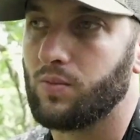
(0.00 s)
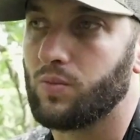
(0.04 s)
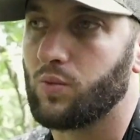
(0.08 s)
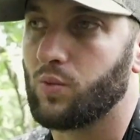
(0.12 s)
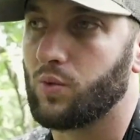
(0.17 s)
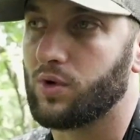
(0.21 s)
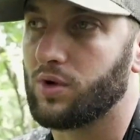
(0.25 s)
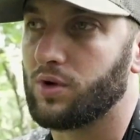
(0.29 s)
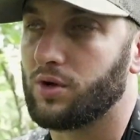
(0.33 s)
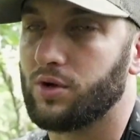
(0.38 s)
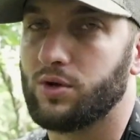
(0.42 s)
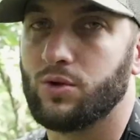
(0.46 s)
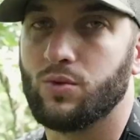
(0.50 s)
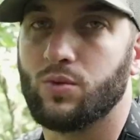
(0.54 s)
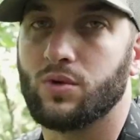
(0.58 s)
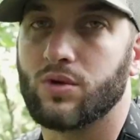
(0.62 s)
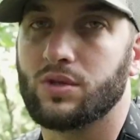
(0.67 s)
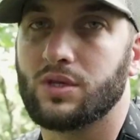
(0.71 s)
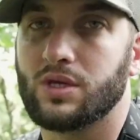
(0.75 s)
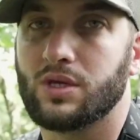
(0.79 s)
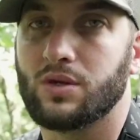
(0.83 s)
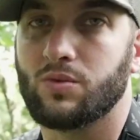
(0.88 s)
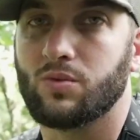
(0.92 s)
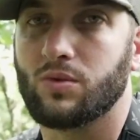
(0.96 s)
We're here to do one
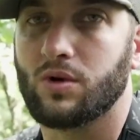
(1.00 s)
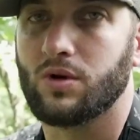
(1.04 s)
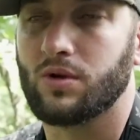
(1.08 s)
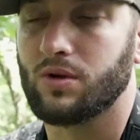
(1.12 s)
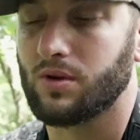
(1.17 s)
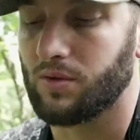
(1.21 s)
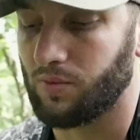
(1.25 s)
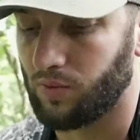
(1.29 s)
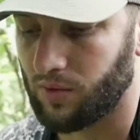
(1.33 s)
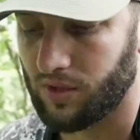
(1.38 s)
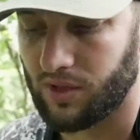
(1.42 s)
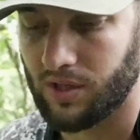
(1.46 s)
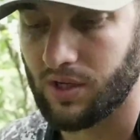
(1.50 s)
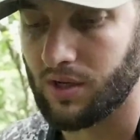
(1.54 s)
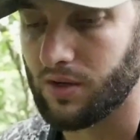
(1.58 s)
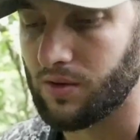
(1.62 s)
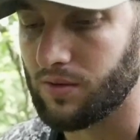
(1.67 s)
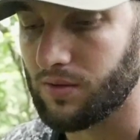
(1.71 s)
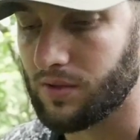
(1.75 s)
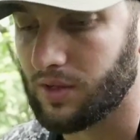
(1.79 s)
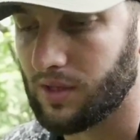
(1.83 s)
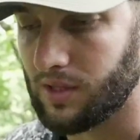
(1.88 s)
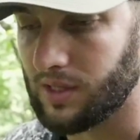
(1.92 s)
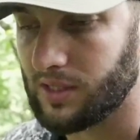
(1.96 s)
thing and one thing
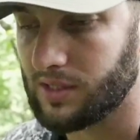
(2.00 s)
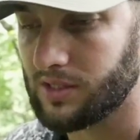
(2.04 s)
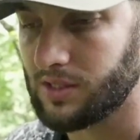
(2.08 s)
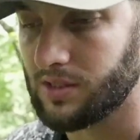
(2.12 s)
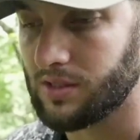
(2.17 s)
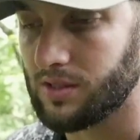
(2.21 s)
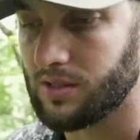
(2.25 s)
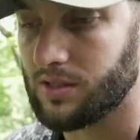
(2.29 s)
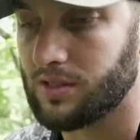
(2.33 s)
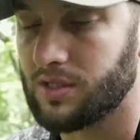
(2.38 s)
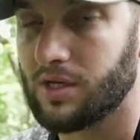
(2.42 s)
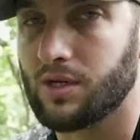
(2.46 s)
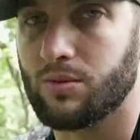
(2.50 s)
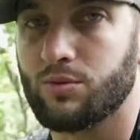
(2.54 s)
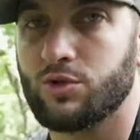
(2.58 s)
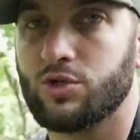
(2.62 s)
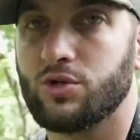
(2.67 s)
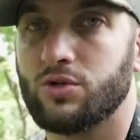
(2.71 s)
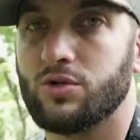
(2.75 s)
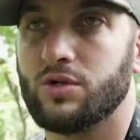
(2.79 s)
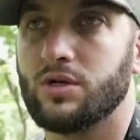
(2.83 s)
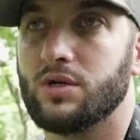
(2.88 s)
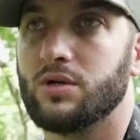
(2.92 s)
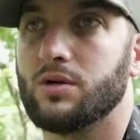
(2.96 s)
only, and that's take
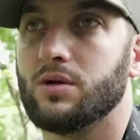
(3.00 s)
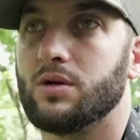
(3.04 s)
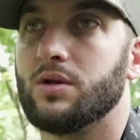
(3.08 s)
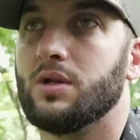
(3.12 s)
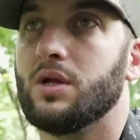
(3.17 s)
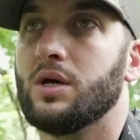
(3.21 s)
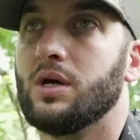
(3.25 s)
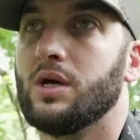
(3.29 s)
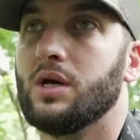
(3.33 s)
mature deer and